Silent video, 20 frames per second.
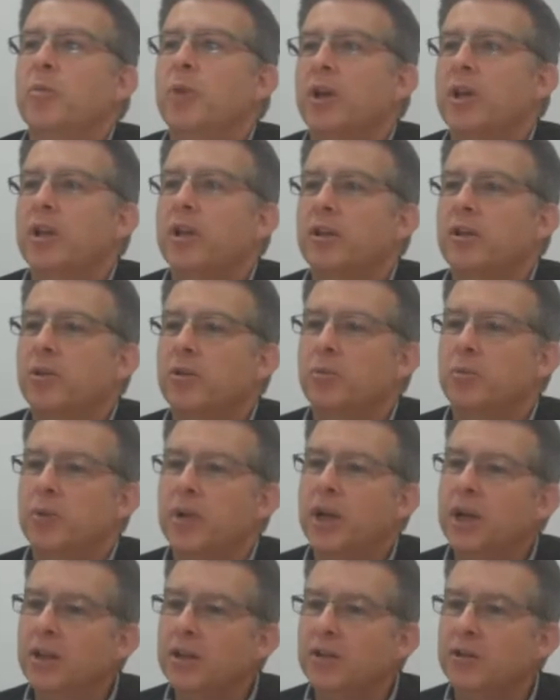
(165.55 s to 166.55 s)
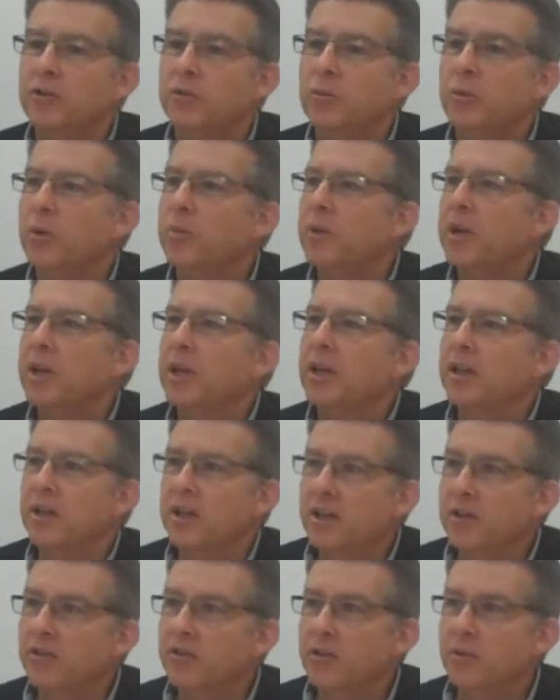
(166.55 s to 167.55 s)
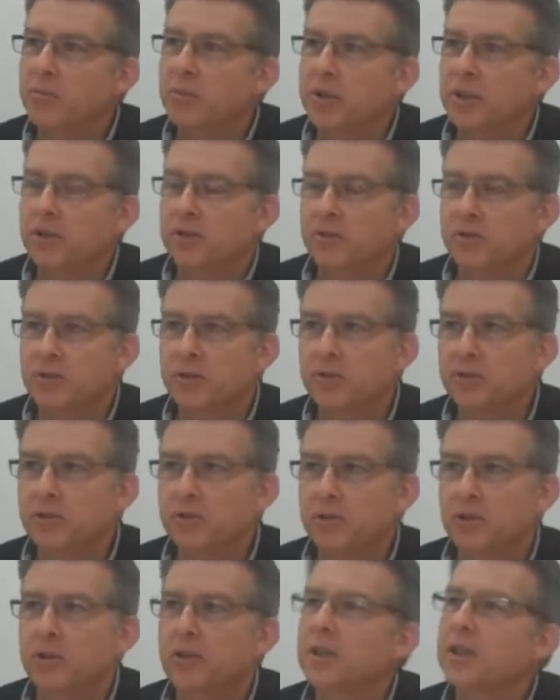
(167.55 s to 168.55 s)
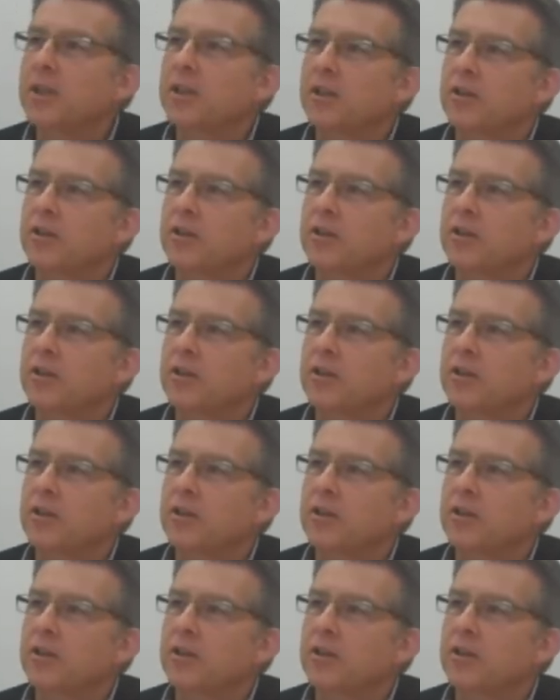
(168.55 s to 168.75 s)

But the reality is where banking needs to be in the future